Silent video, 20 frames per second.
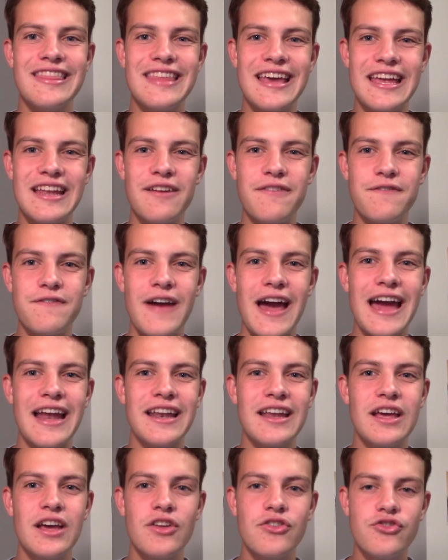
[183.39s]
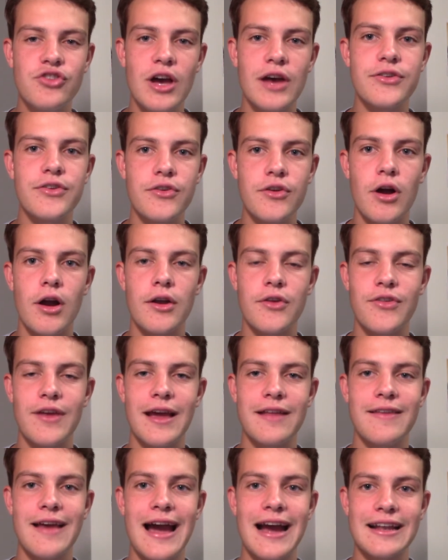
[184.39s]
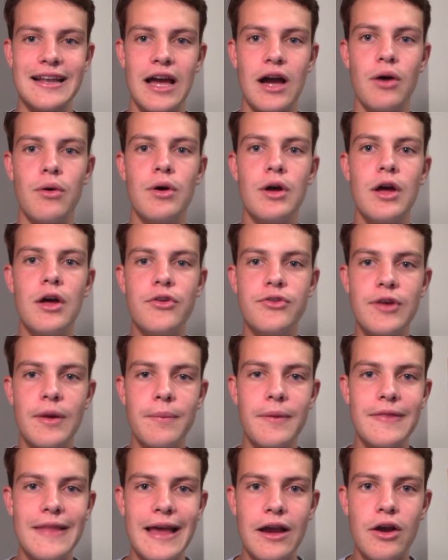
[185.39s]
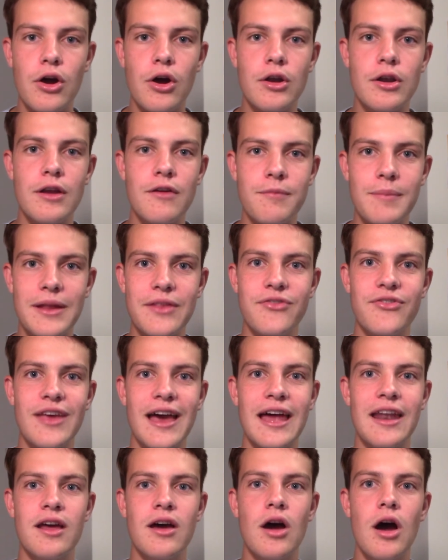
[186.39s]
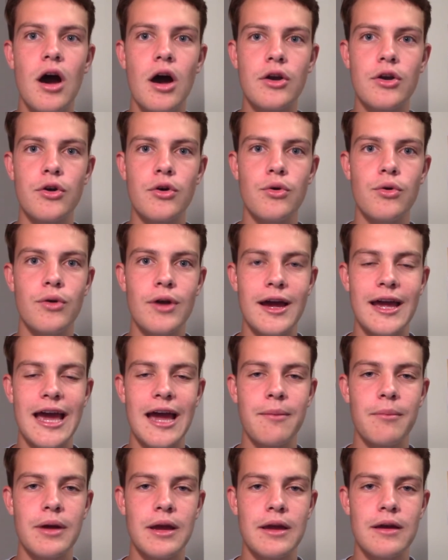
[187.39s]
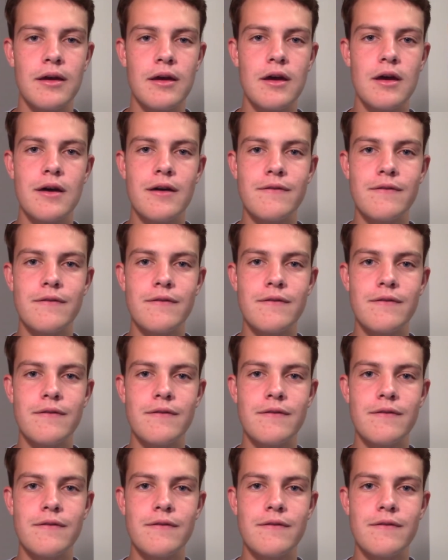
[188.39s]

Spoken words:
They defend just as hard as they attack now, something that couldn't have been said under Unai Emery,